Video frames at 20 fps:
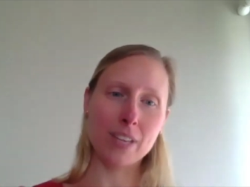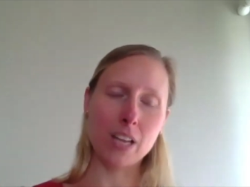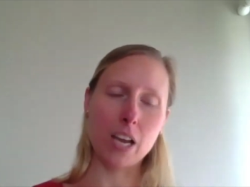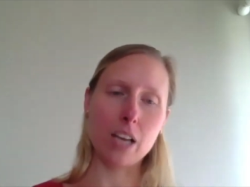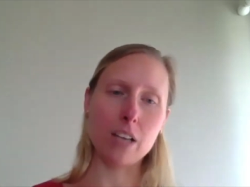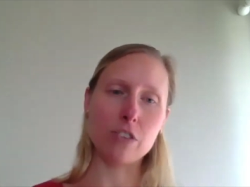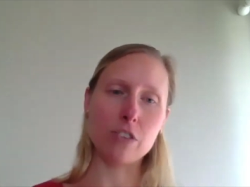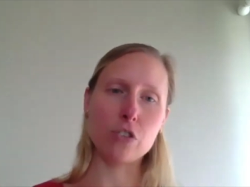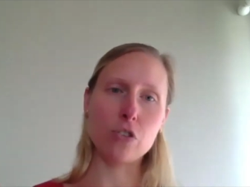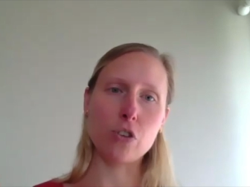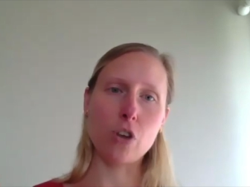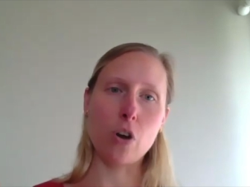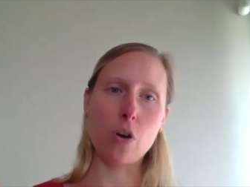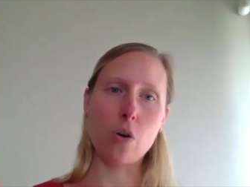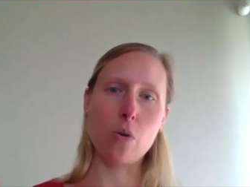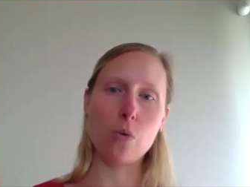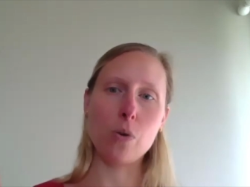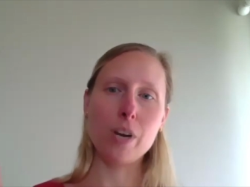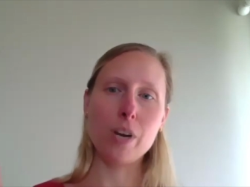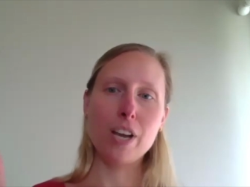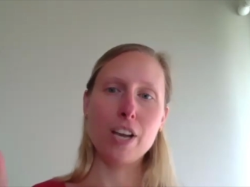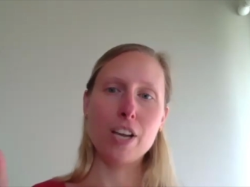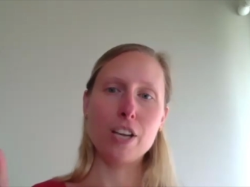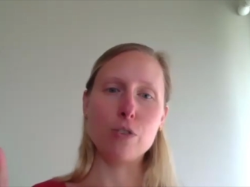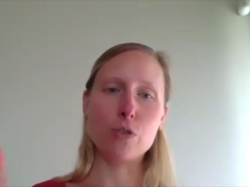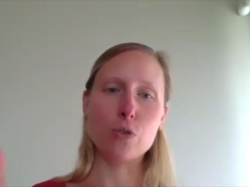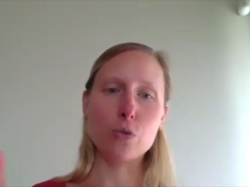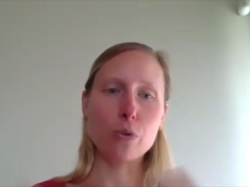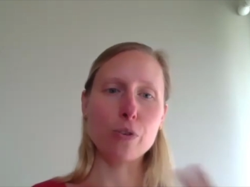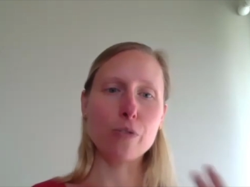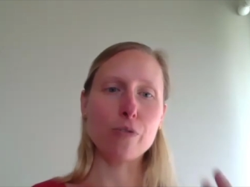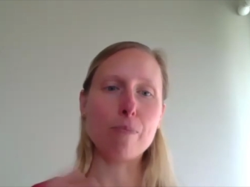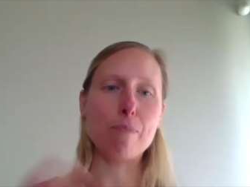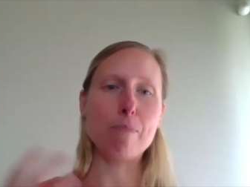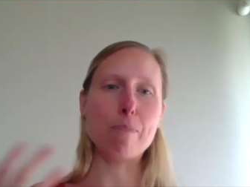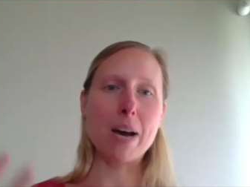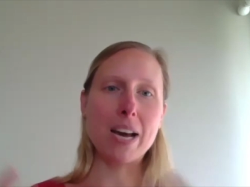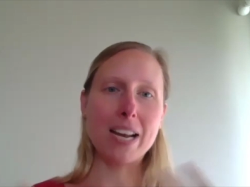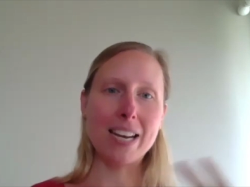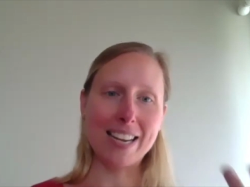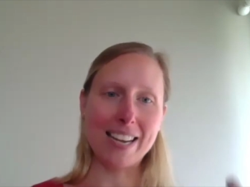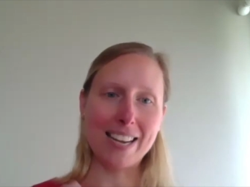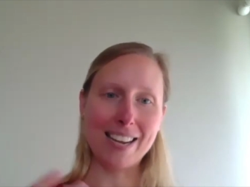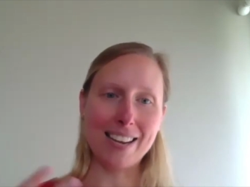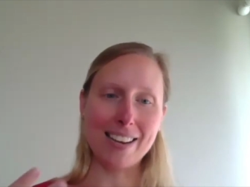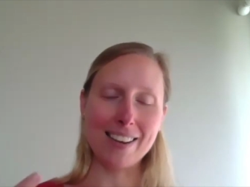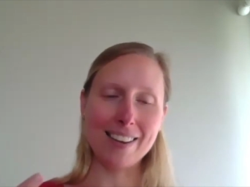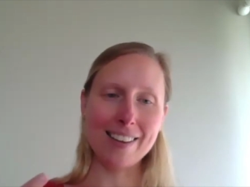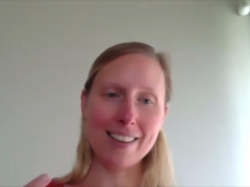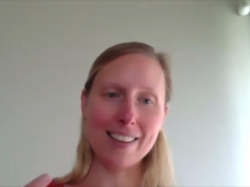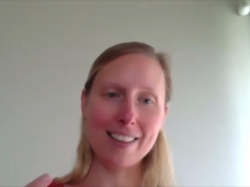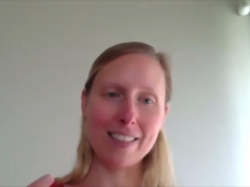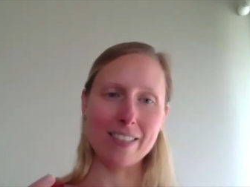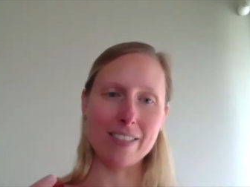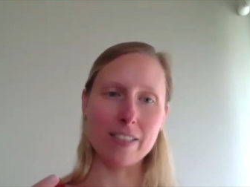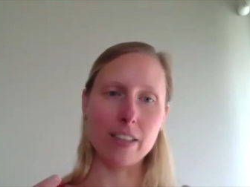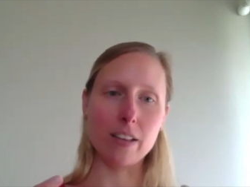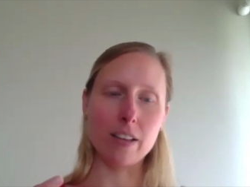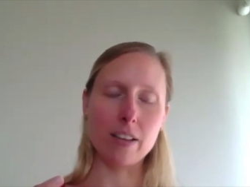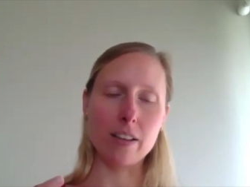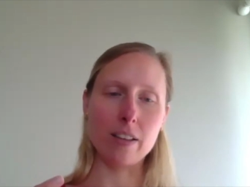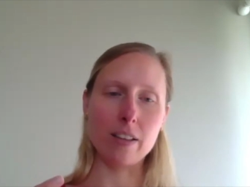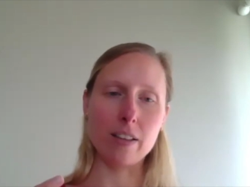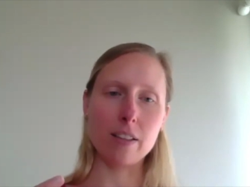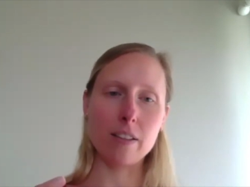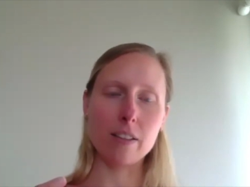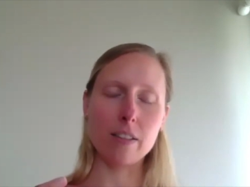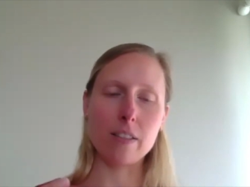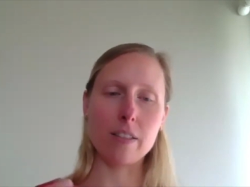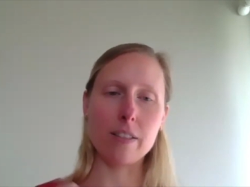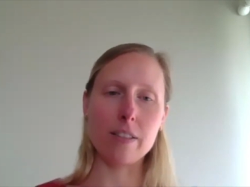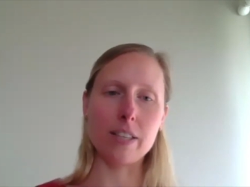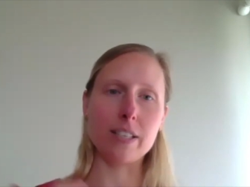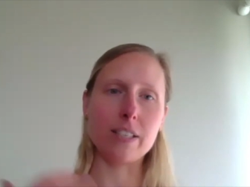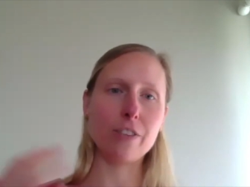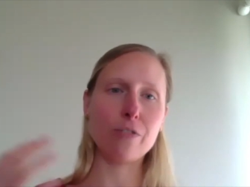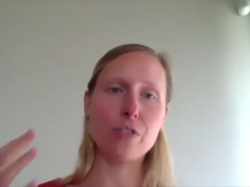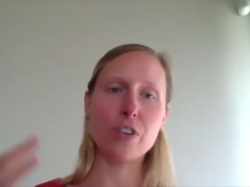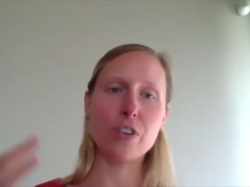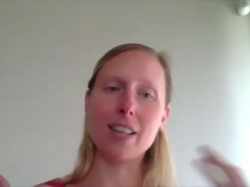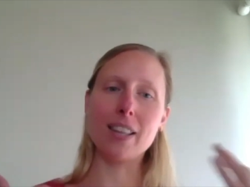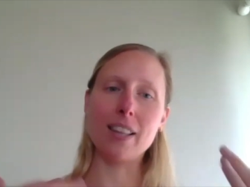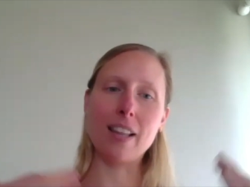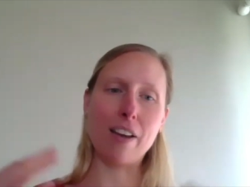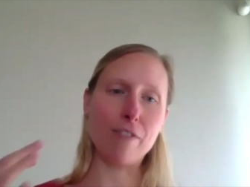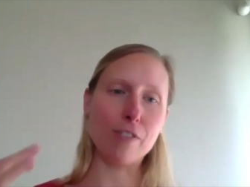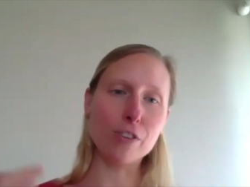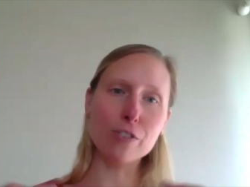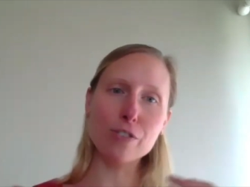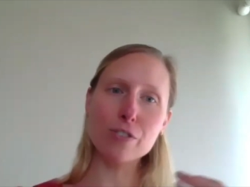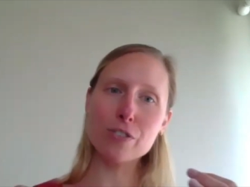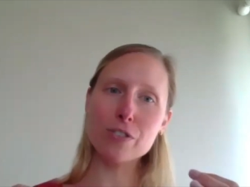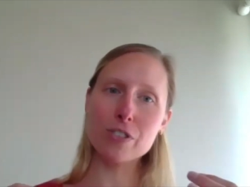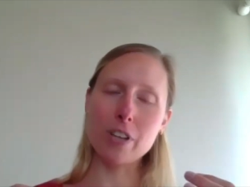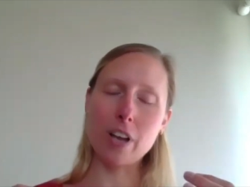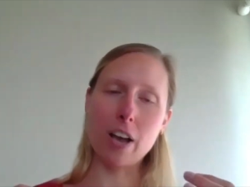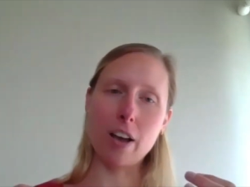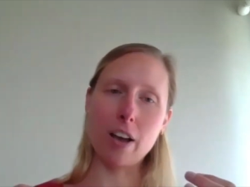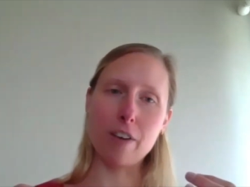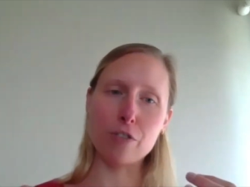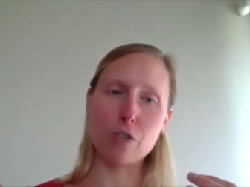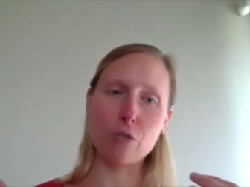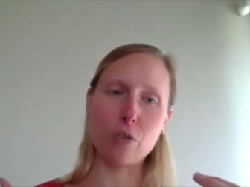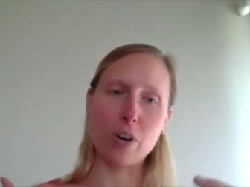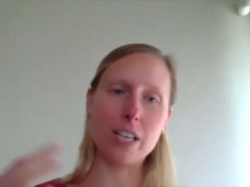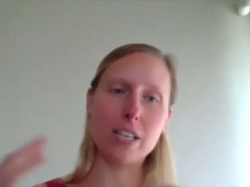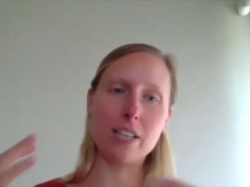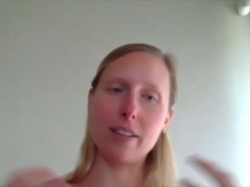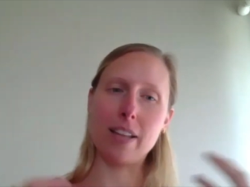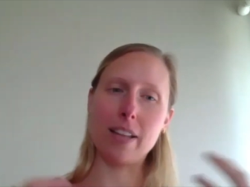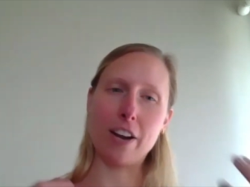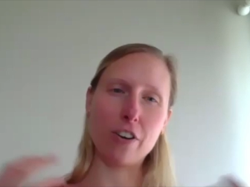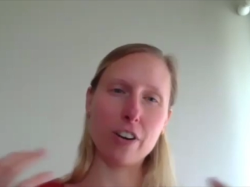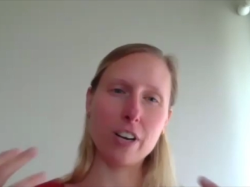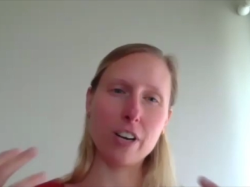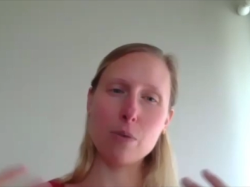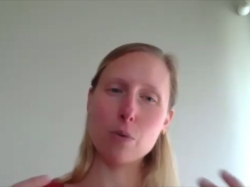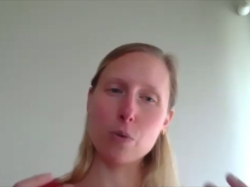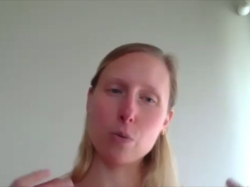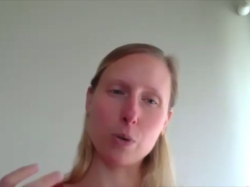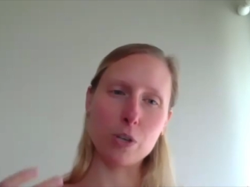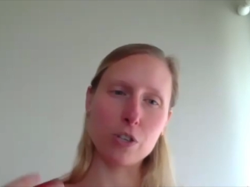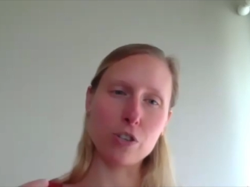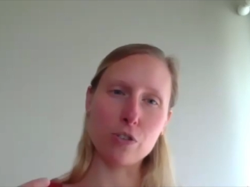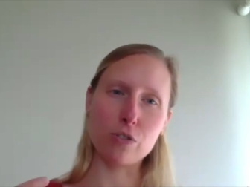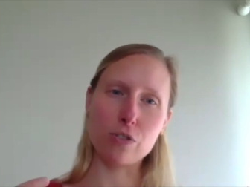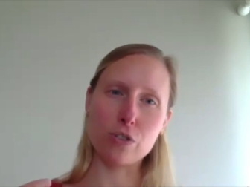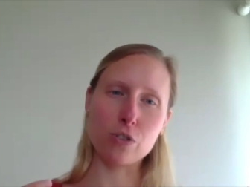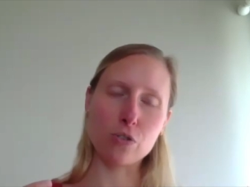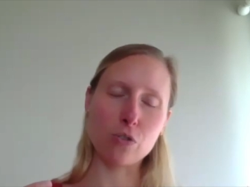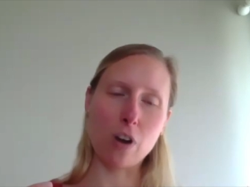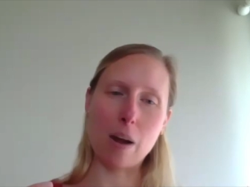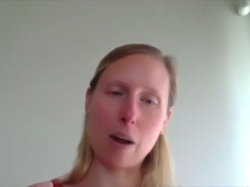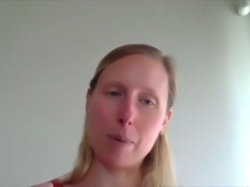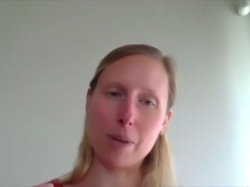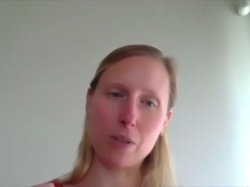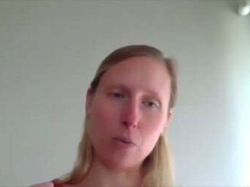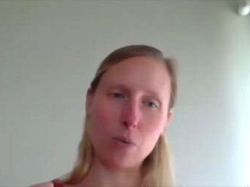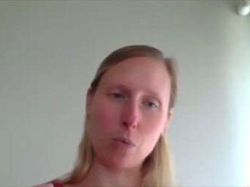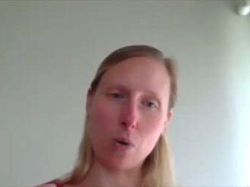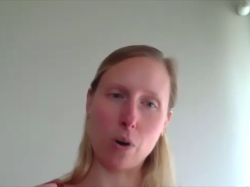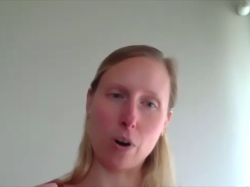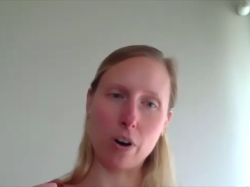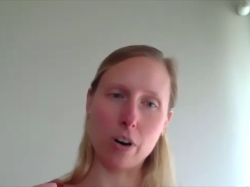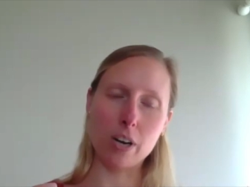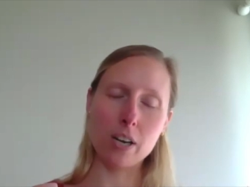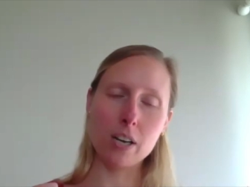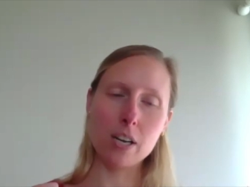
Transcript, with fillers: and so you sort of muddy the the different levels of granularity with which you're describing the work.